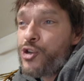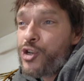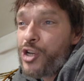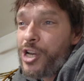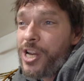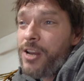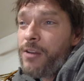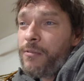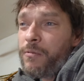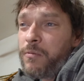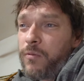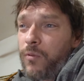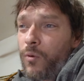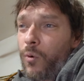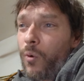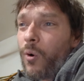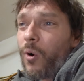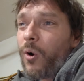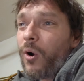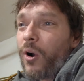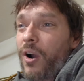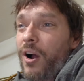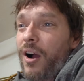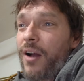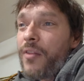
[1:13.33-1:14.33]

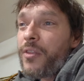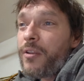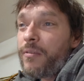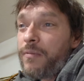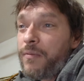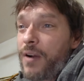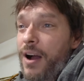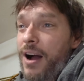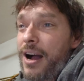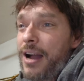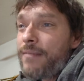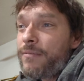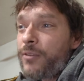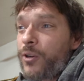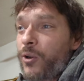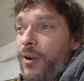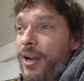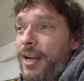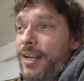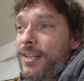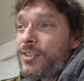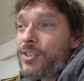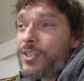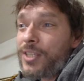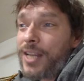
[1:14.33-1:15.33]
G4 on the five
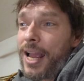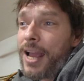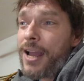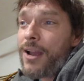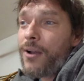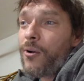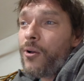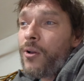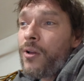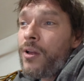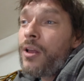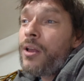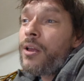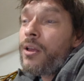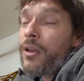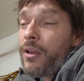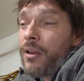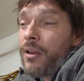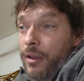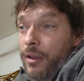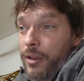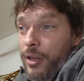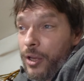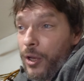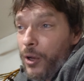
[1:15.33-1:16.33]
grade scale,
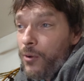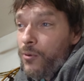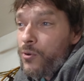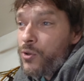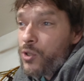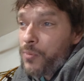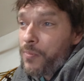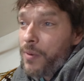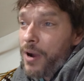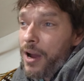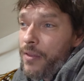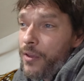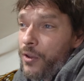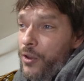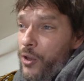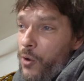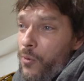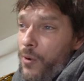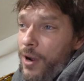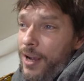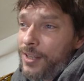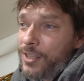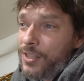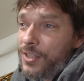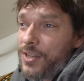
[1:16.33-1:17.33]
used by the
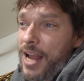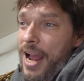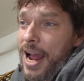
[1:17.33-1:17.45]
U.S.